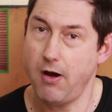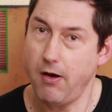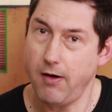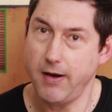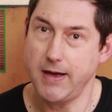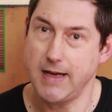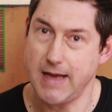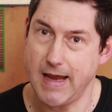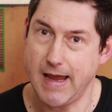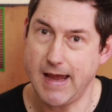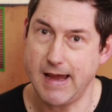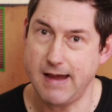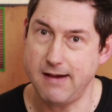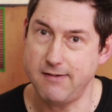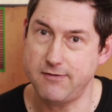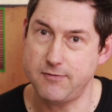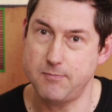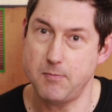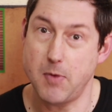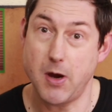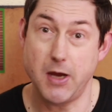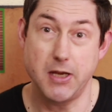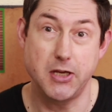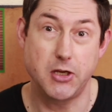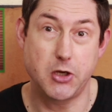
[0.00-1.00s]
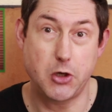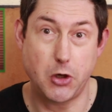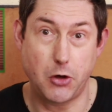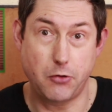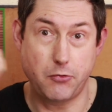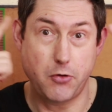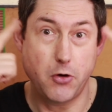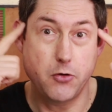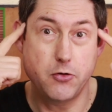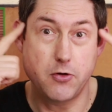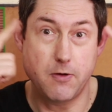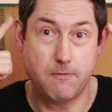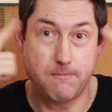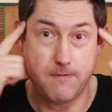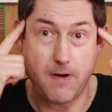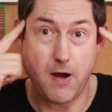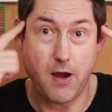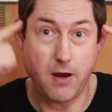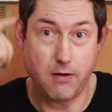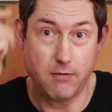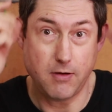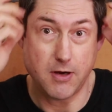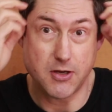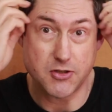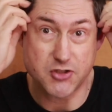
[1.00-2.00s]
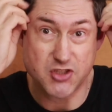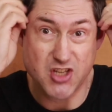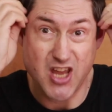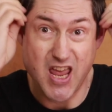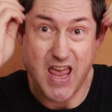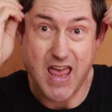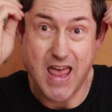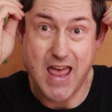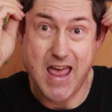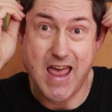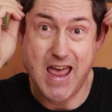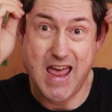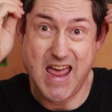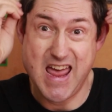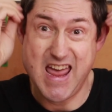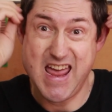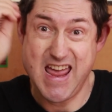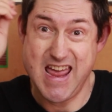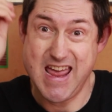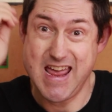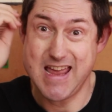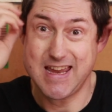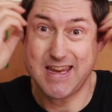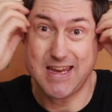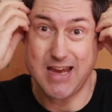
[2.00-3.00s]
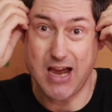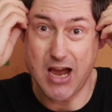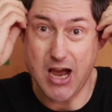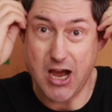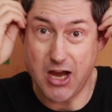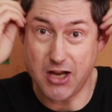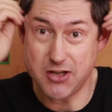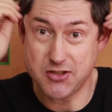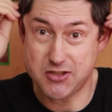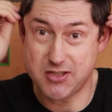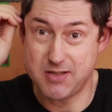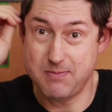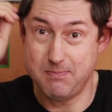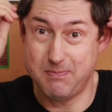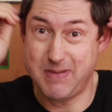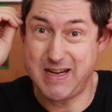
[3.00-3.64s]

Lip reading: I have my coronavirus haircut.